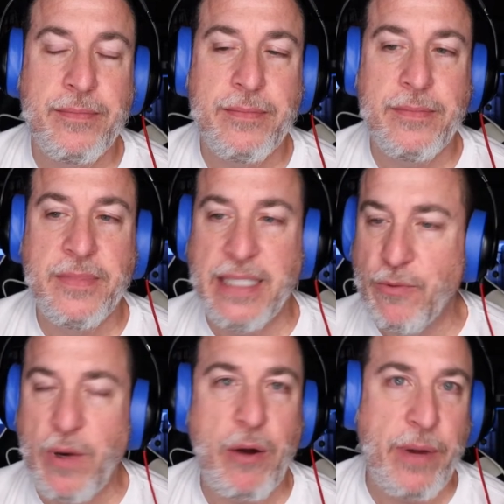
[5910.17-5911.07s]
than
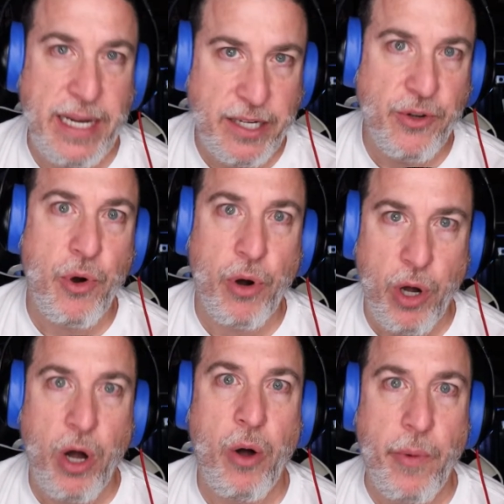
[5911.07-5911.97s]
where we ignore
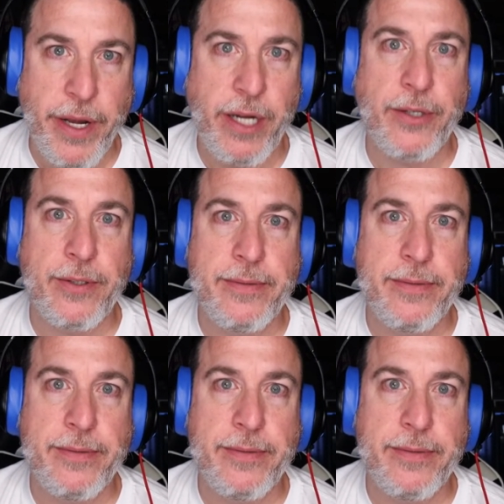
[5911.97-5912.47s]
all 100.